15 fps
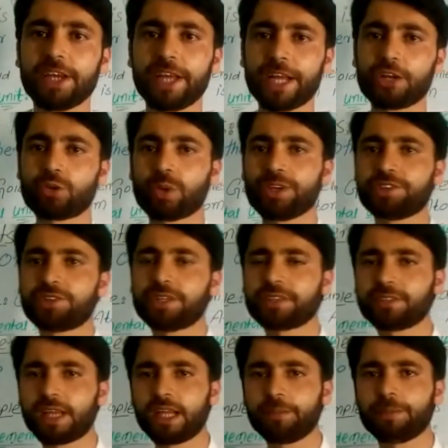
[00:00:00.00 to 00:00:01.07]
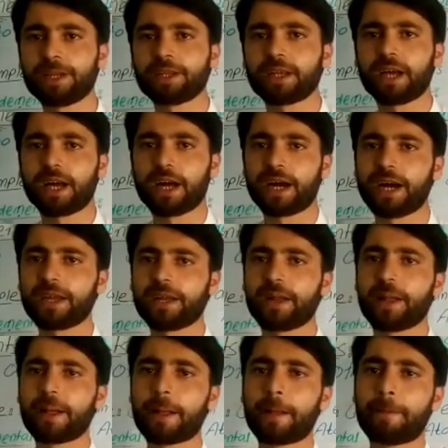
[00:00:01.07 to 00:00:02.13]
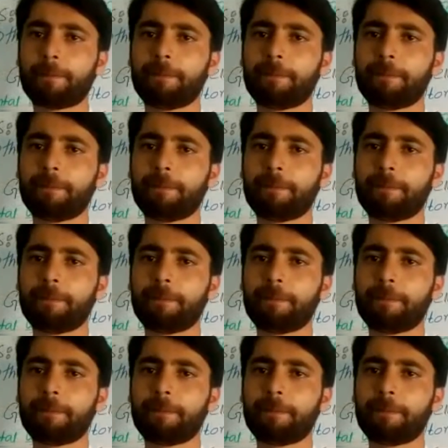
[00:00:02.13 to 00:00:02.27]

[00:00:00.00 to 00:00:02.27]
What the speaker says: and 26 elements are